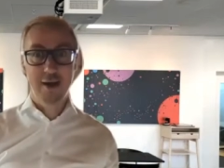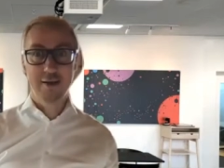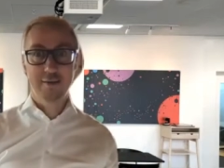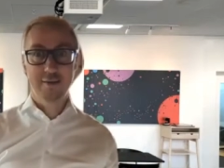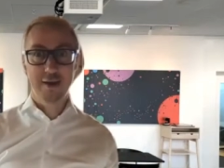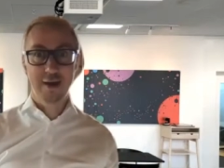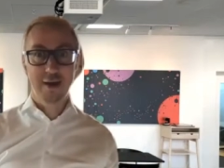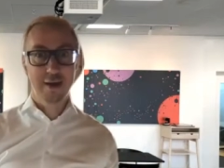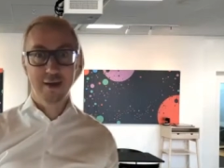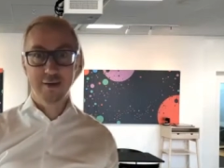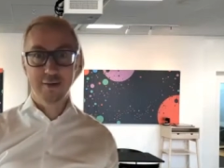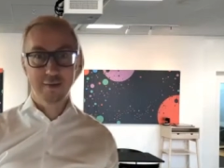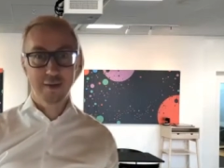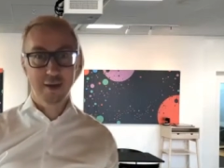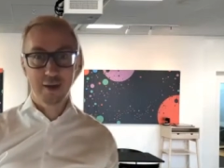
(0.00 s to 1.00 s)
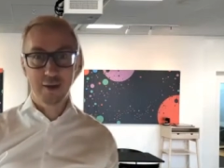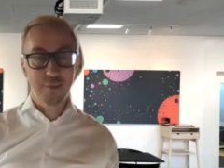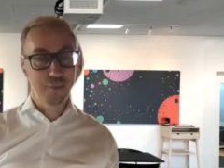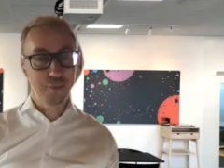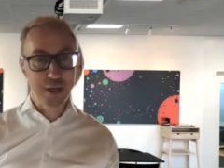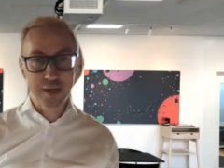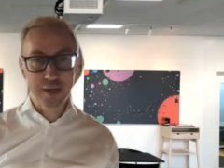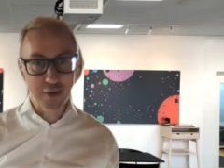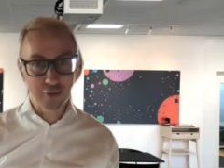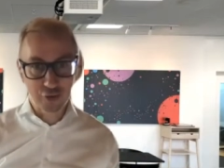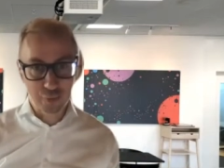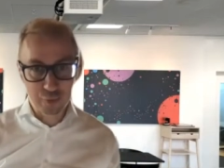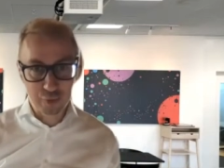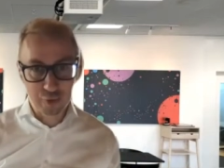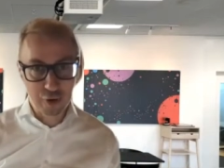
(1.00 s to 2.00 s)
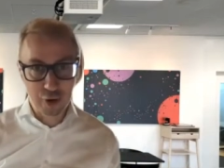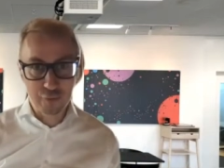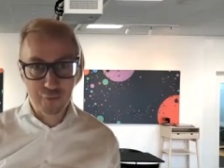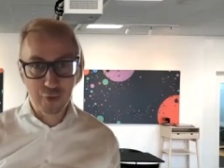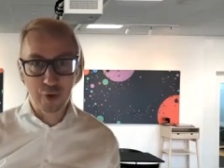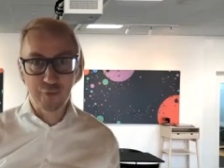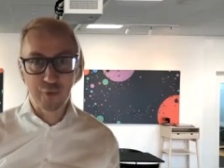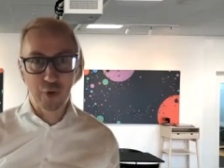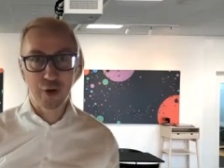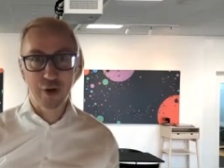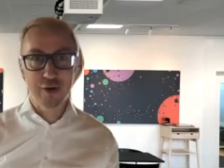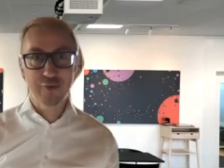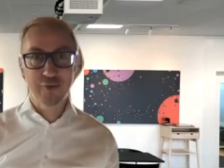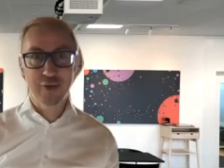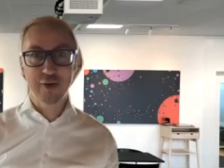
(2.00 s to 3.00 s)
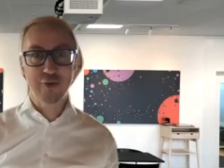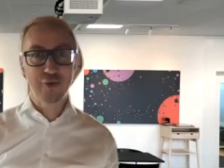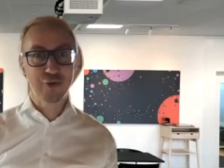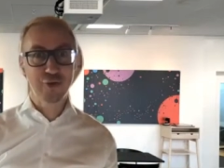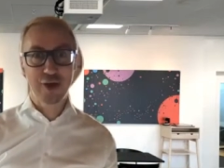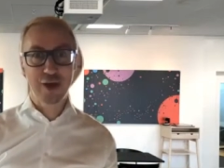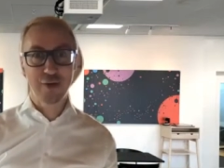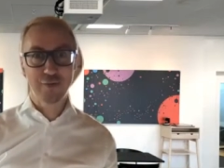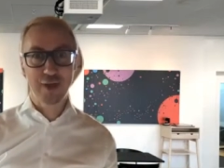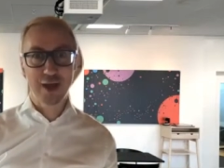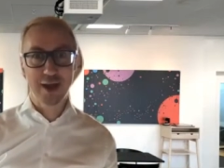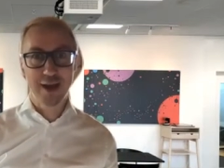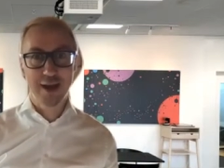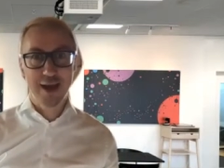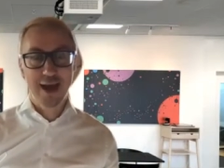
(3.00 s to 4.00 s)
is a big customer of ours, and it turns out that